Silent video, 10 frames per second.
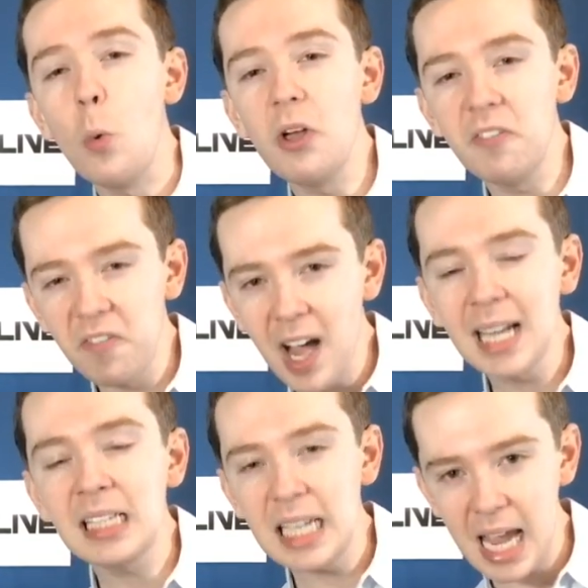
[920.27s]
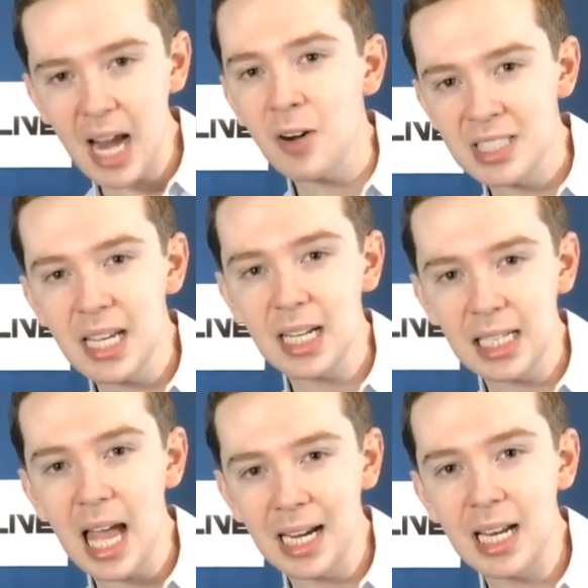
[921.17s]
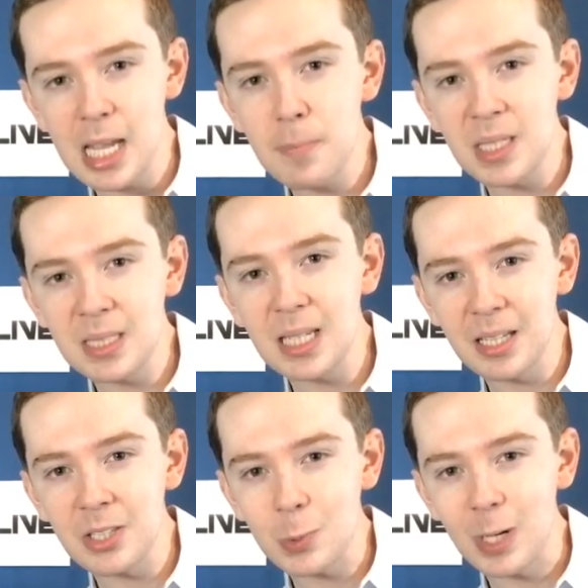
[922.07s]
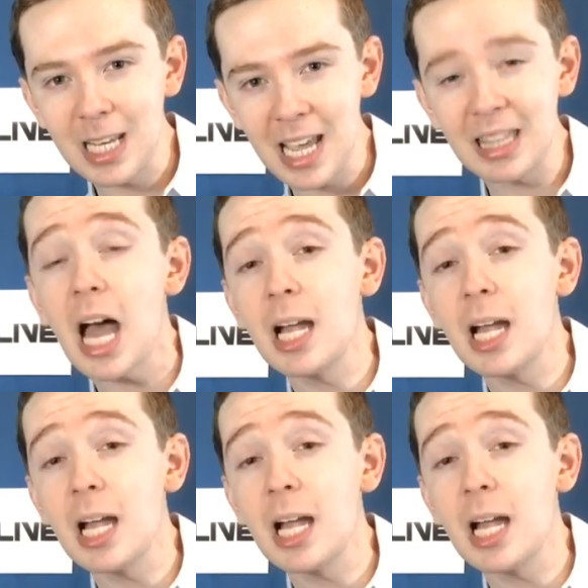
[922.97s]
will finally air at 10 o'clock on ABC on the 28th.